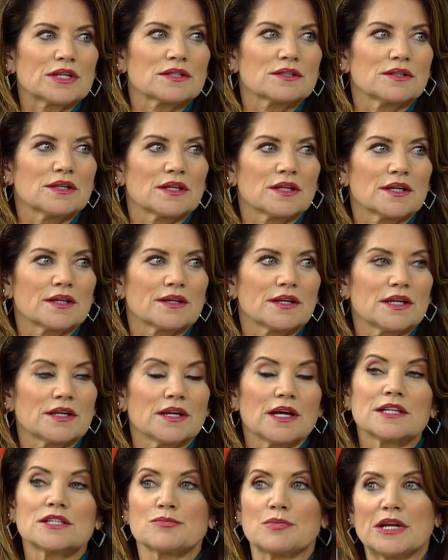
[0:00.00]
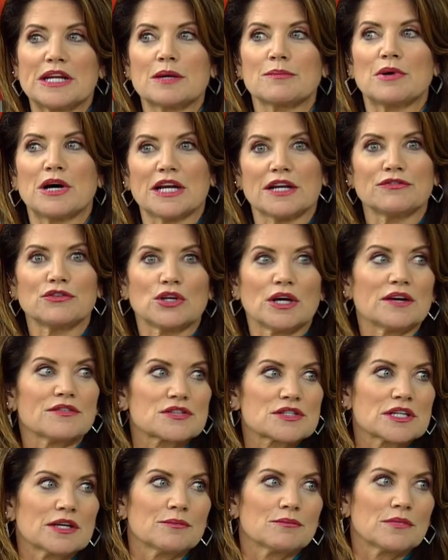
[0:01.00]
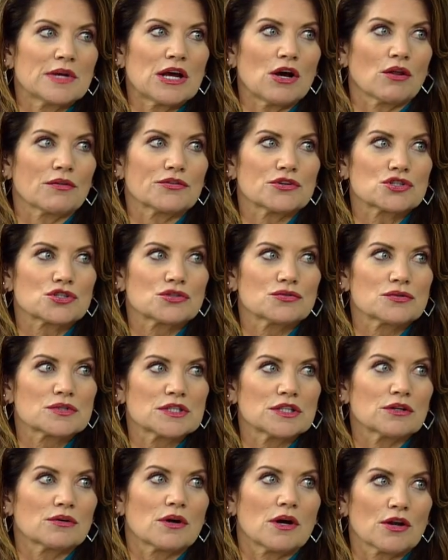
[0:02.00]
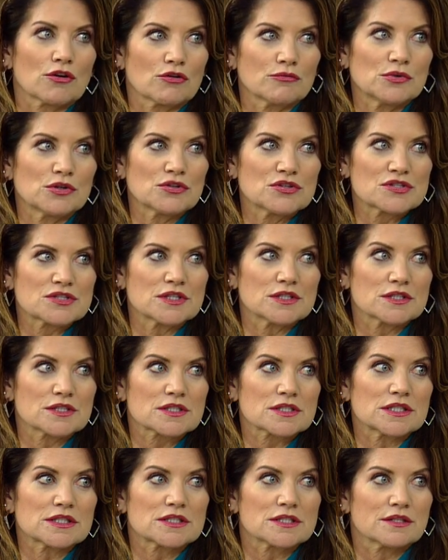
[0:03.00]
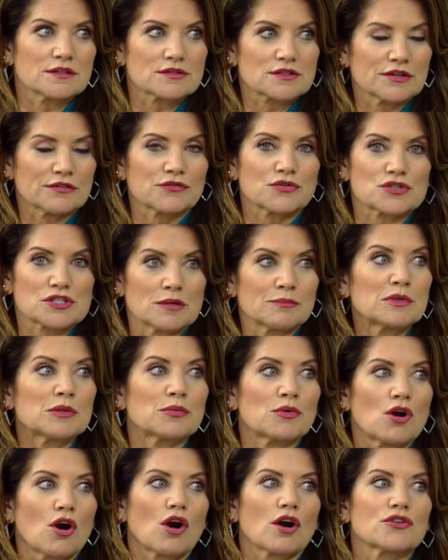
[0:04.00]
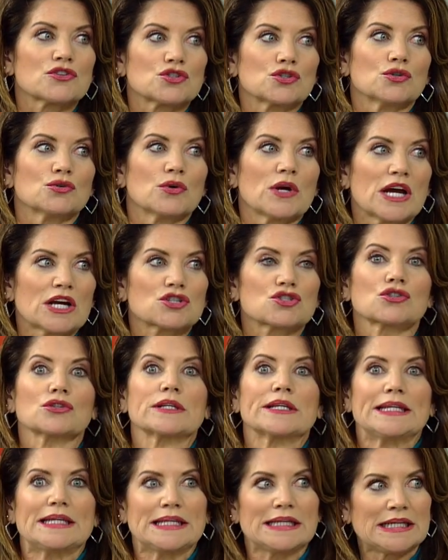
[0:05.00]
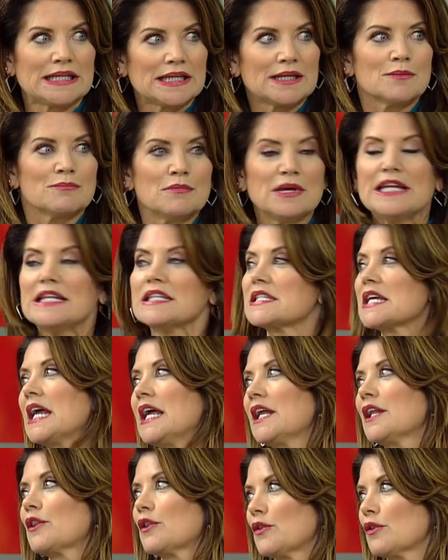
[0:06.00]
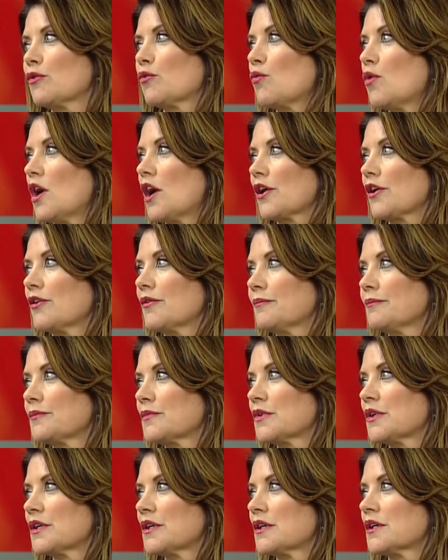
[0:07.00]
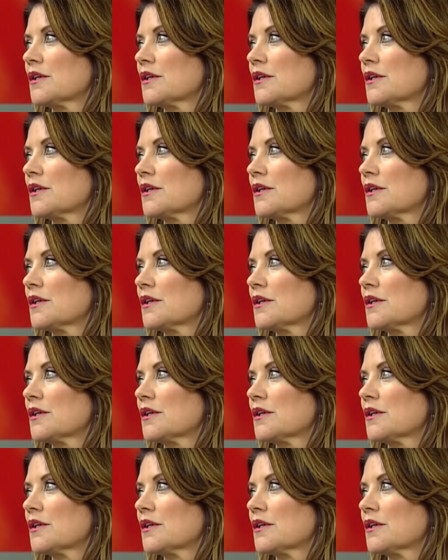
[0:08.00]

Mm -hmm. and, and, depending upon if you have some health issues, you know, autoimmune diseases, it's, mm -hmm. it's mm-hmm. for some people hard to actually maintain the water. Yeah.